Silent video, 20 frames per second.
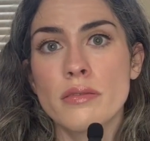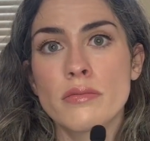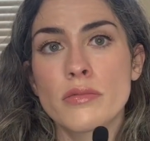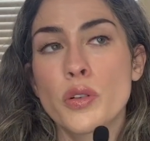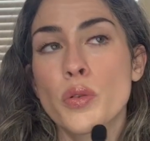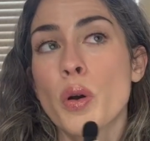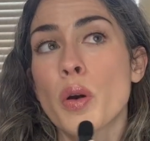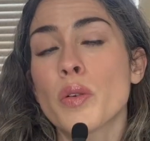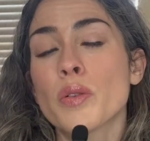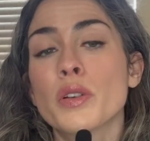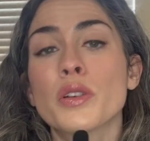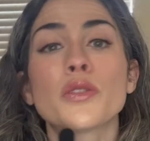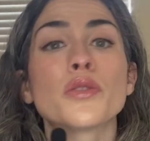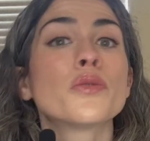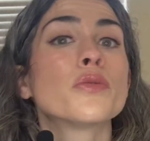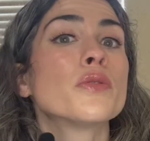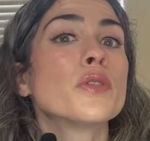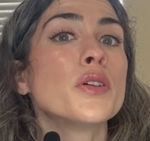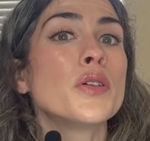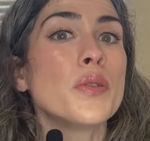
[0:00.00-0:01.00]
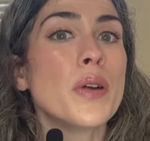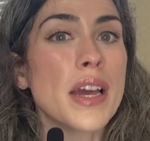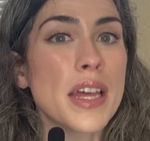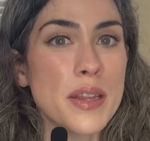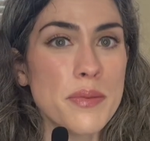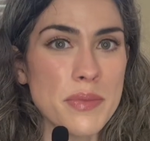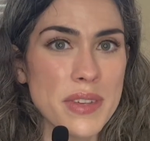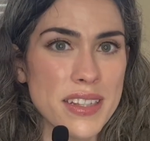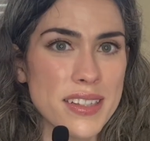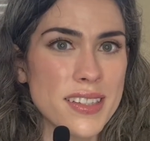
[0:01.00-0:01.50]
quote true
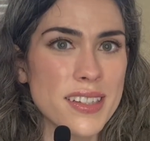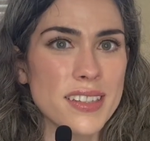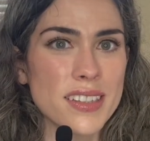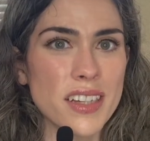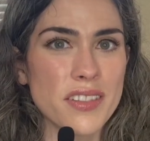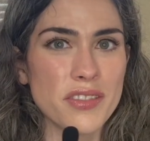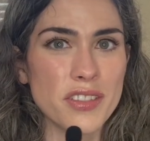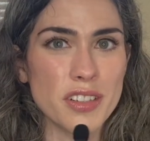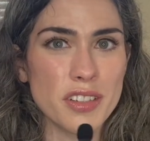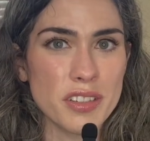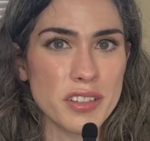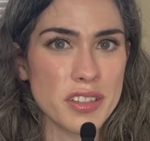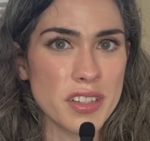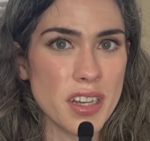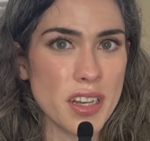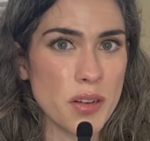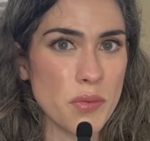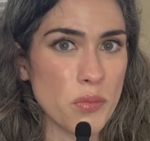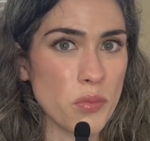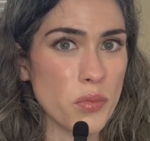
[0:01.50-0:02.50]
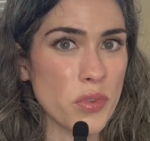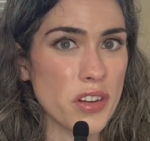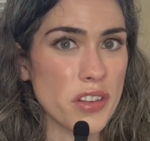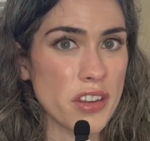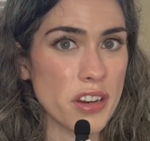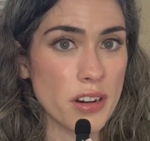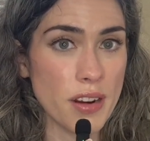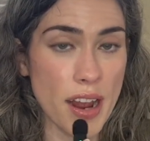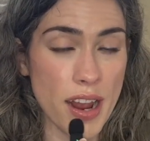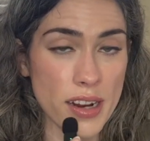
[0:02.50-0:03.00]
enemies to lovers, where
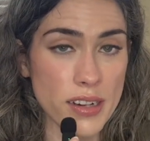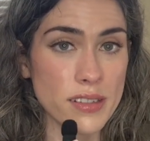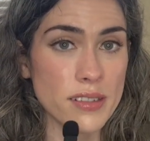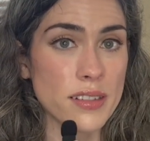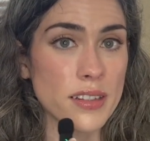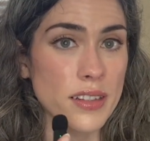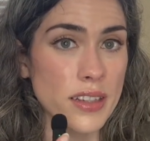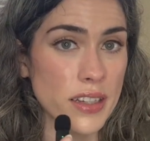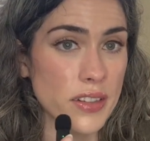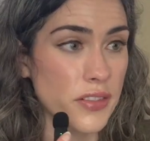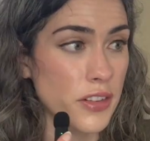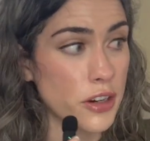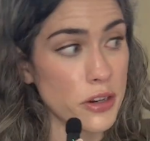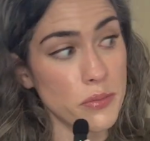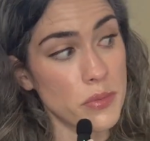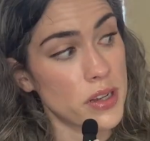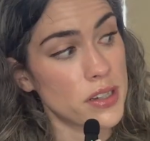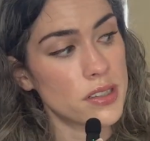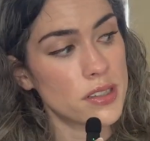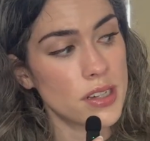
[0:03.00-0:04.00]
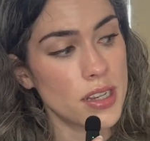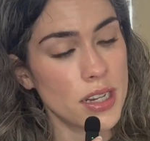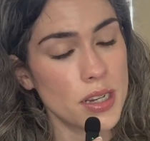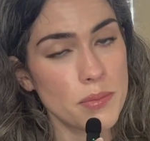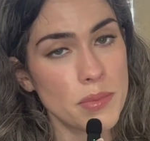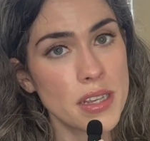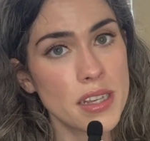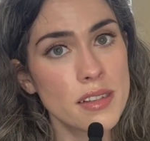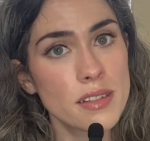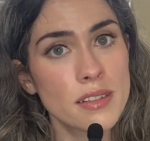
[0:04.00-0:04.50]
they're actually like very much
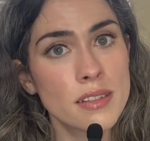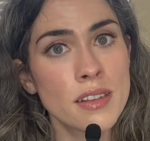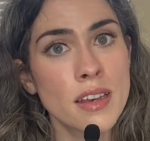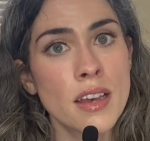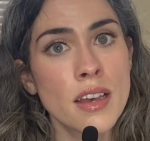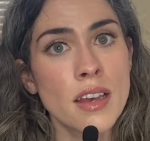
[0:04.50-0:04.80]
enemies,